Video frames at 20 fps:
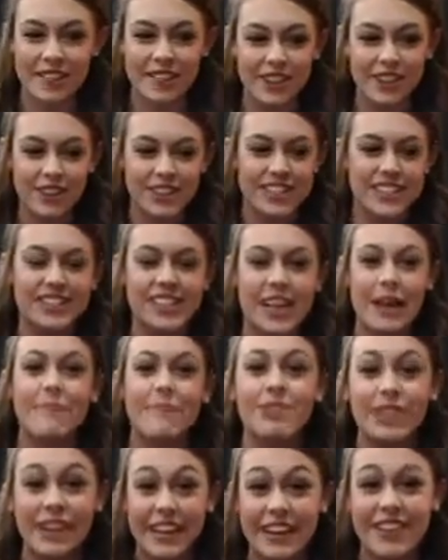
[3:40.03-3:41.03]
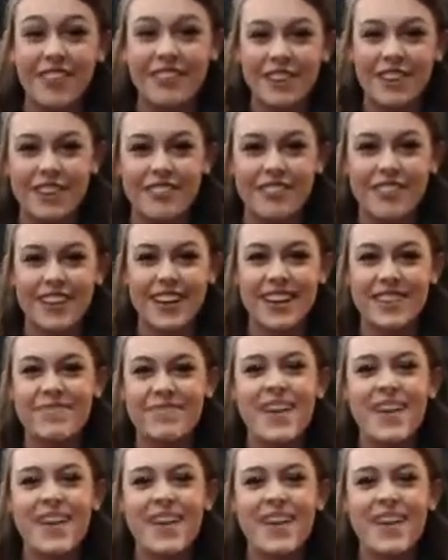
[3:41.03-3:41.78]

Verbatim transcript: even though it's the same thing over and over again.